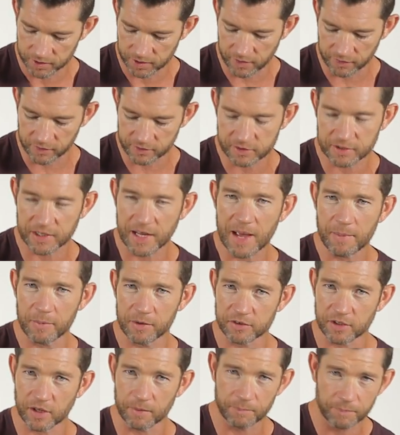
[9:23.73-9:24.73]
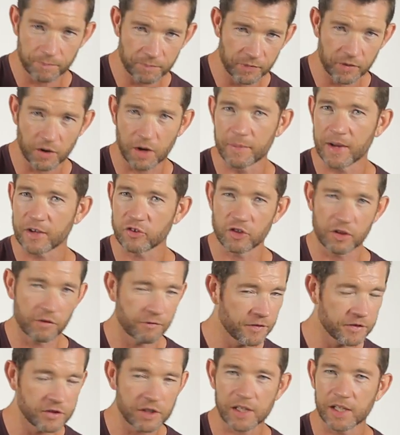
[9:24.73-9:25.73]
Now the slap is a... I'm actually
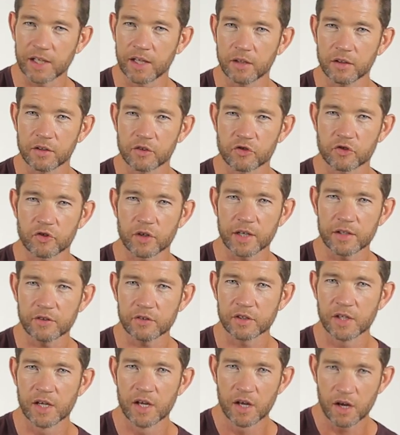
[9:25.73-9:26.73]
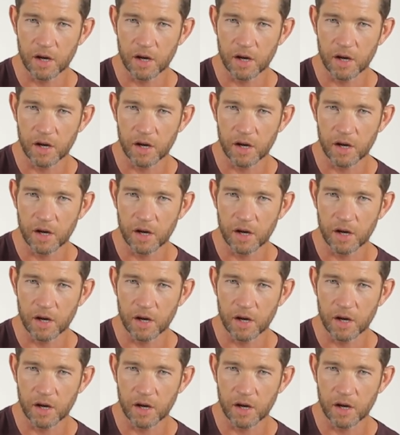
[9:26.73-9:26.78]
physically hitting the strings.